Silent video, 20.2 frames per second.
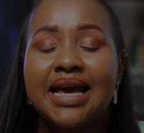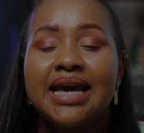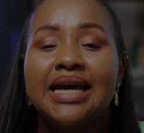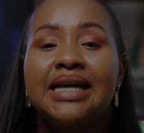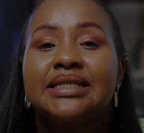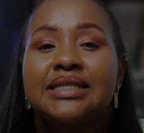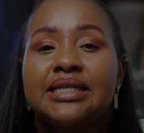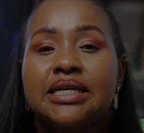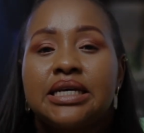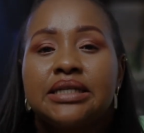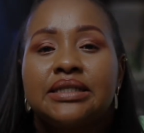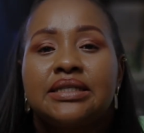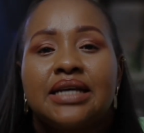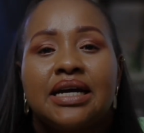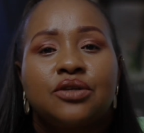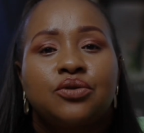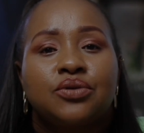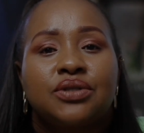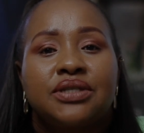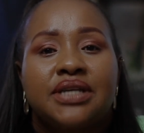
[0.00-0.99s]
it's
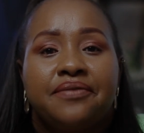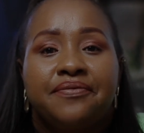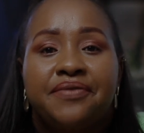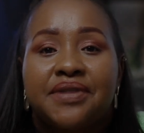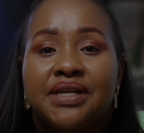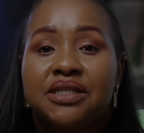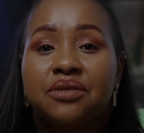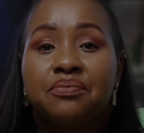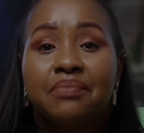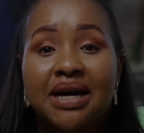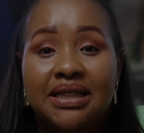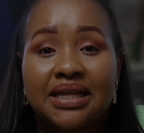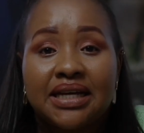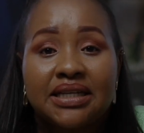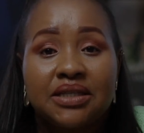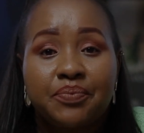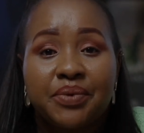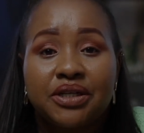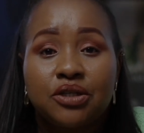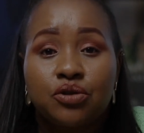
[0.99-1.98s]
easier to say, if this month I
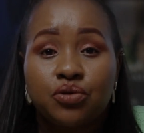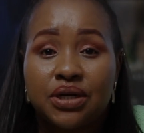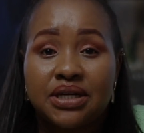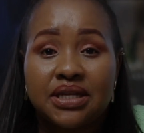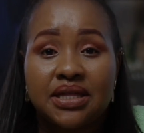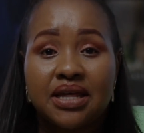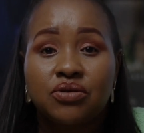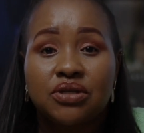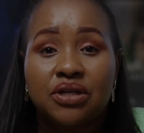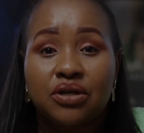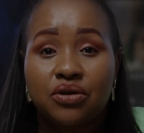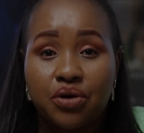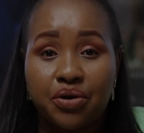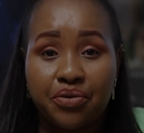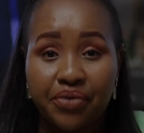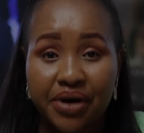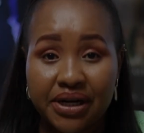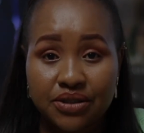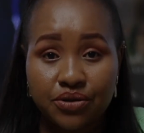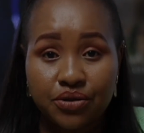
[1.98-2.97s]
spent 20,000
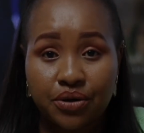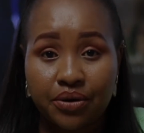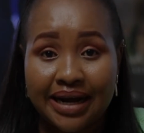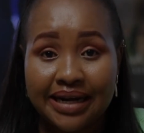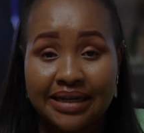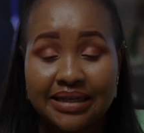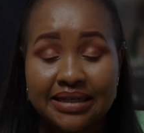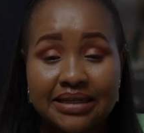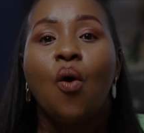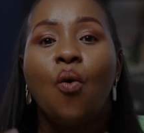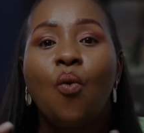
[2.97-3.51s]
on restaurant,